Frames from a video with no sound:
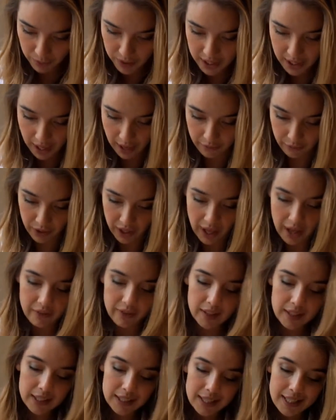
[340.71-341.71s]
we have
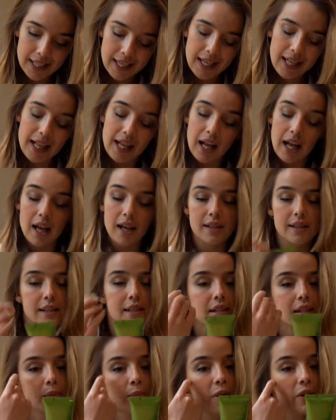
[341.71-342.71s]

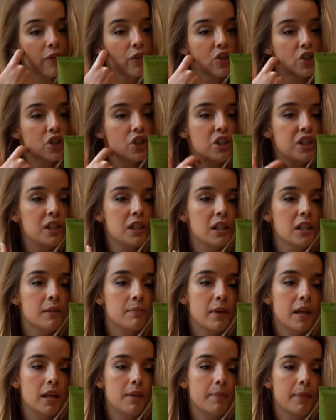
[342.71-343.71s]
this is a bit of a cheat
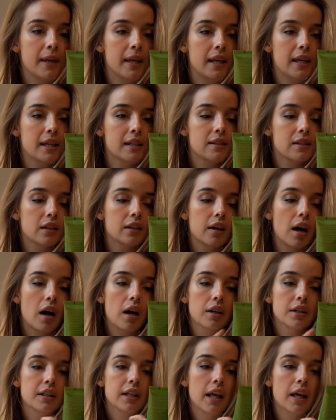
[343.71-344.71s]
maybe. It's the
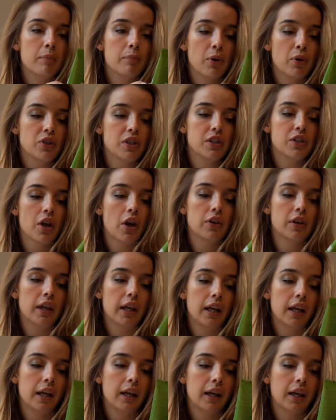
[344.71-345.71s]
Garnier Body
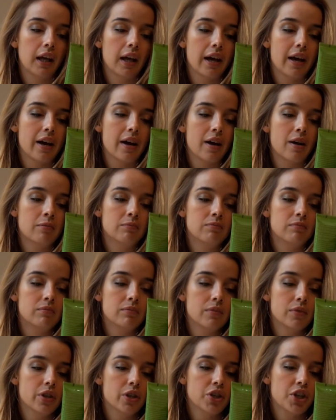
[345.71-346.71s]
Tonic
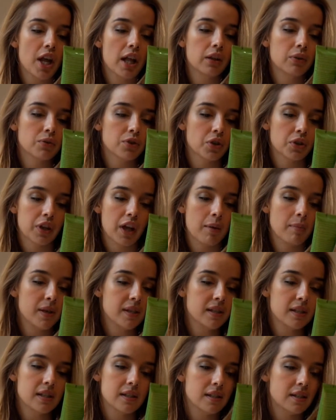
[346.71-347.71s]
Gel Concentré
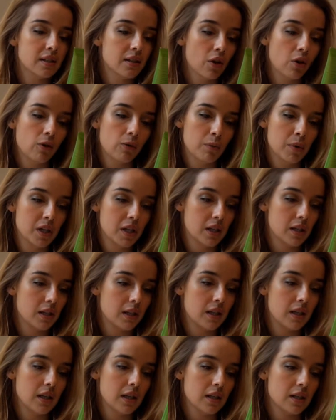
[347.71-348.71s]
Amassissant,
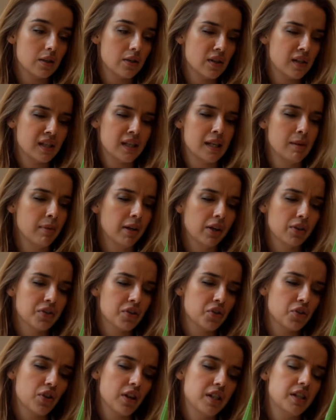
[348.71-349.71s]
which is the slimming
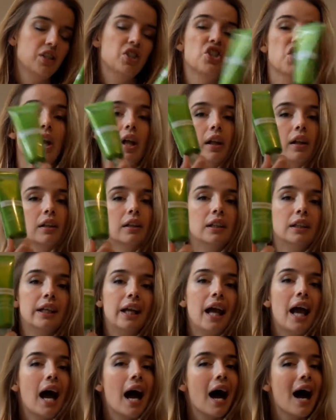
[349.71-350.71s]
concentrated gel.
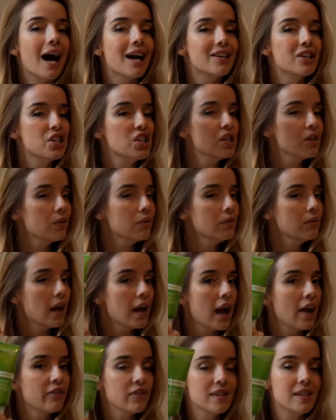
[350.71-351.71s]
I
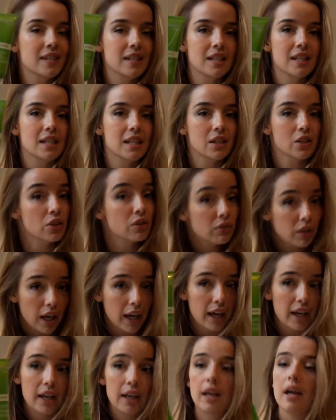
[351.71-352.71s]
haven't seen it in
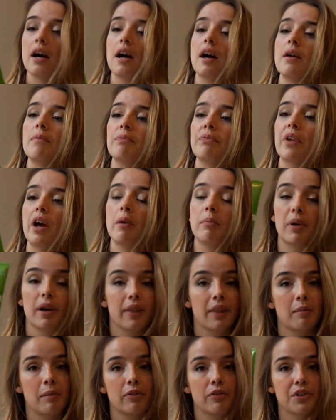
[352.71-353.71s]
UK. I buy
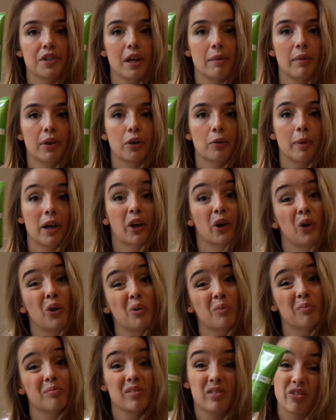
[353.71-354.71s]
them every time I go back
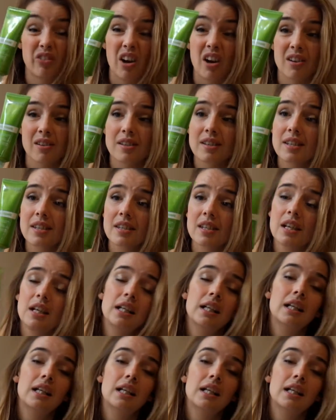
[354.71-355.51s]
home in France.